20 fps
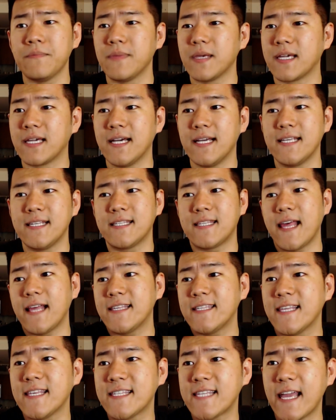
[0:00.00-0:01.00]
Because
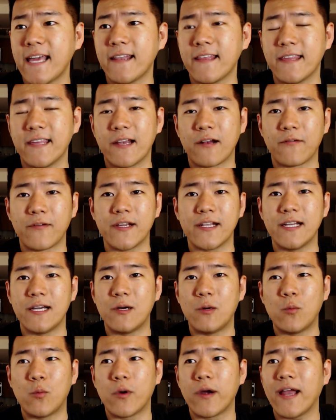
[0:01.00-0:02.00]
that's the state of the
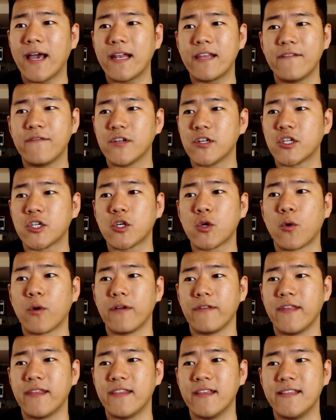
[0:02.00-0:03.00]
arena. We're not even
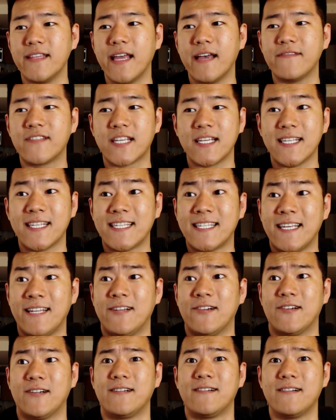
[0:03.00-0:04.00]
sure that the devs
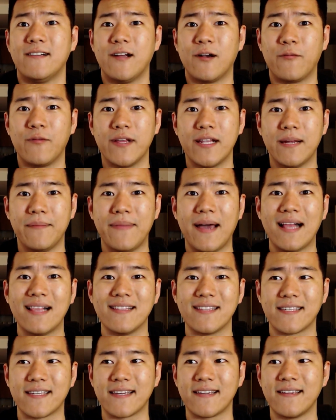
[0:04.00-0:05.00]
consider arena
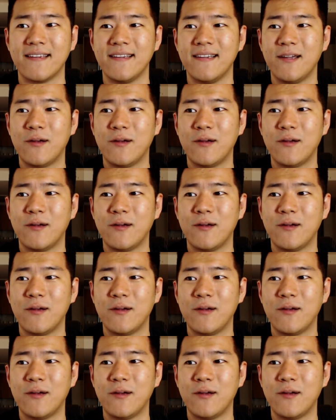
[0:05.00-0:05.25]
balancing.